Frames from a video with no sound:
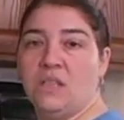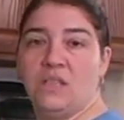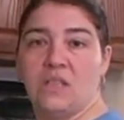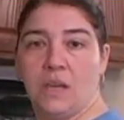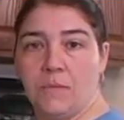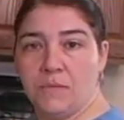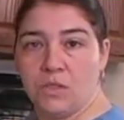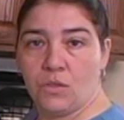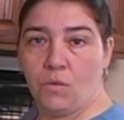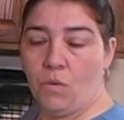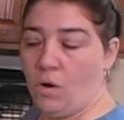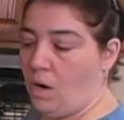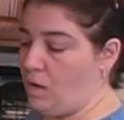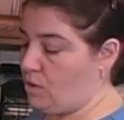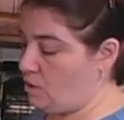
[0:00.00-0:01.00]
summer
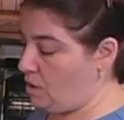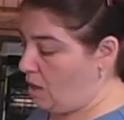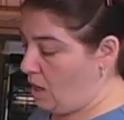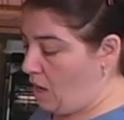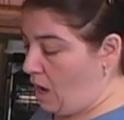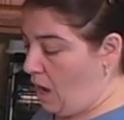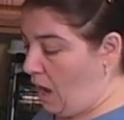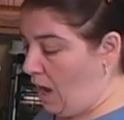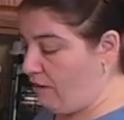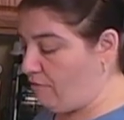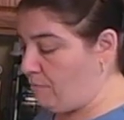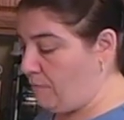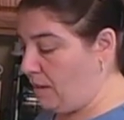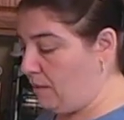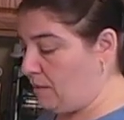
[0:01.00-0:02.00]
squash. I've
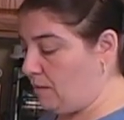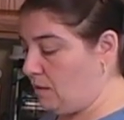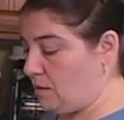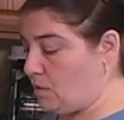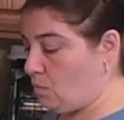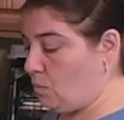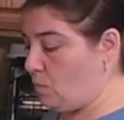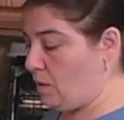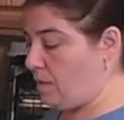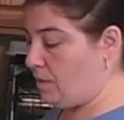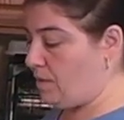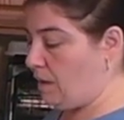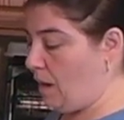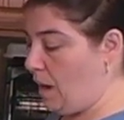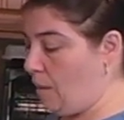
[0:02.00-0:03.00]
made this
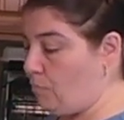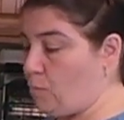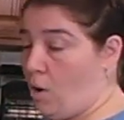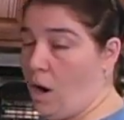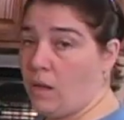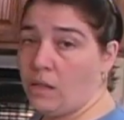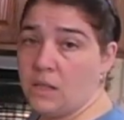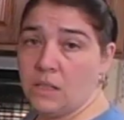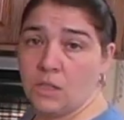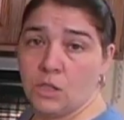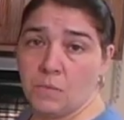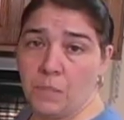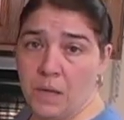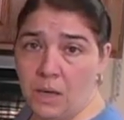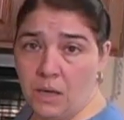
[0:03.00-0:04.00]
with broccoli and
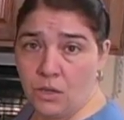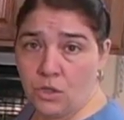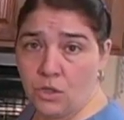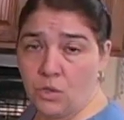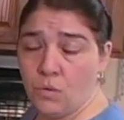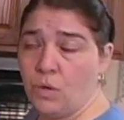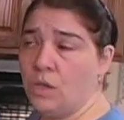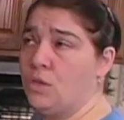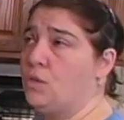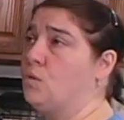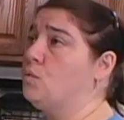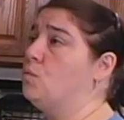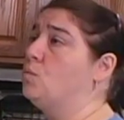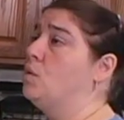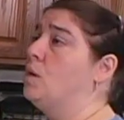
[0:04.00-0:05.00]
spinach. You can
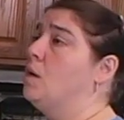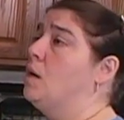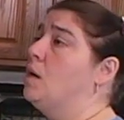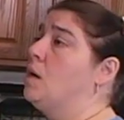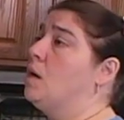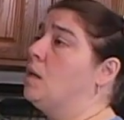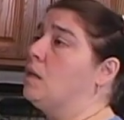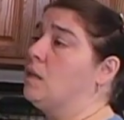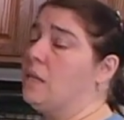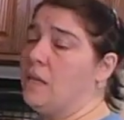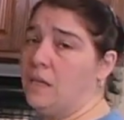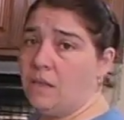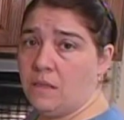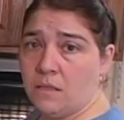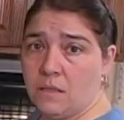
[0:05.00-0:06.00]
do
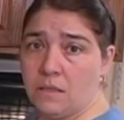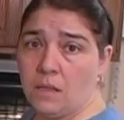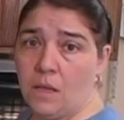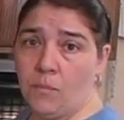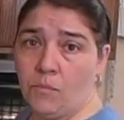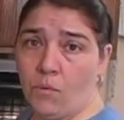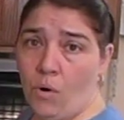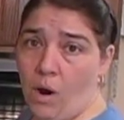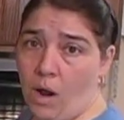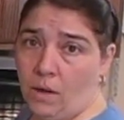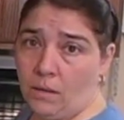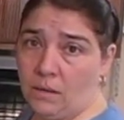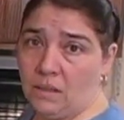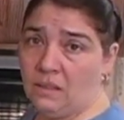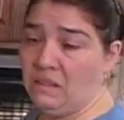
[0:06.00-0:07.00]
leeks and
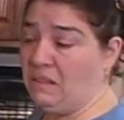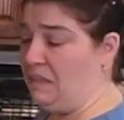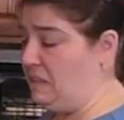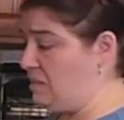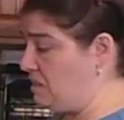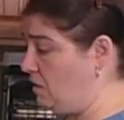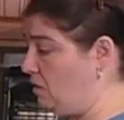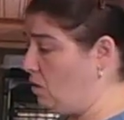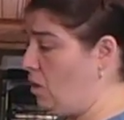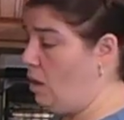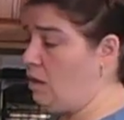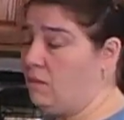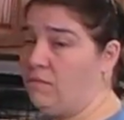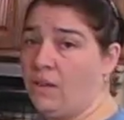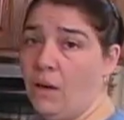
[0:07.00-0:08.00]
broccoli, leeks and
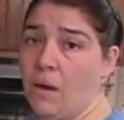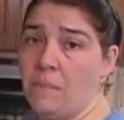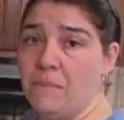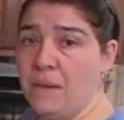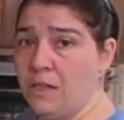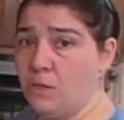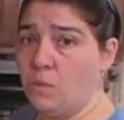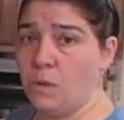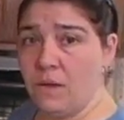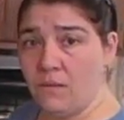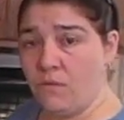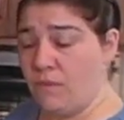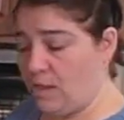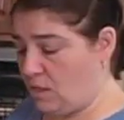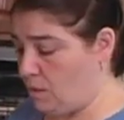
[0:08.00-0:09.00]
cauliflower. Mix whatever
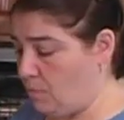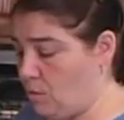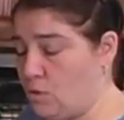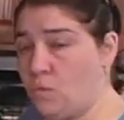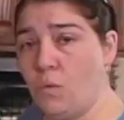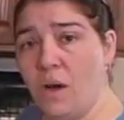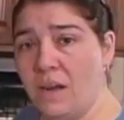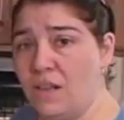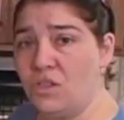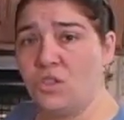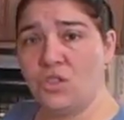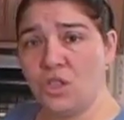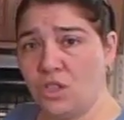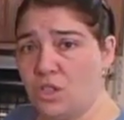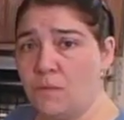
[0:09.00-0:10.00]
vegetables you want. It's
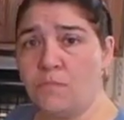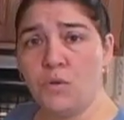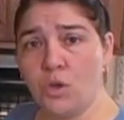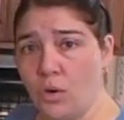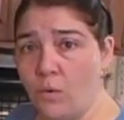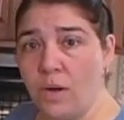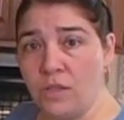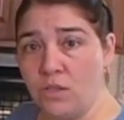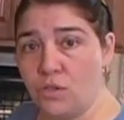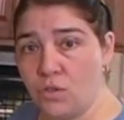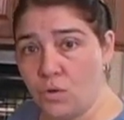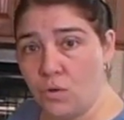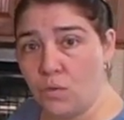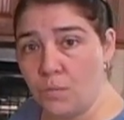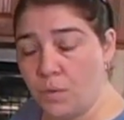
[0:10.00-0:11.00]
just a pureed
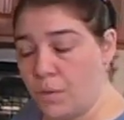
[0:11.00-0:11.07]
soup.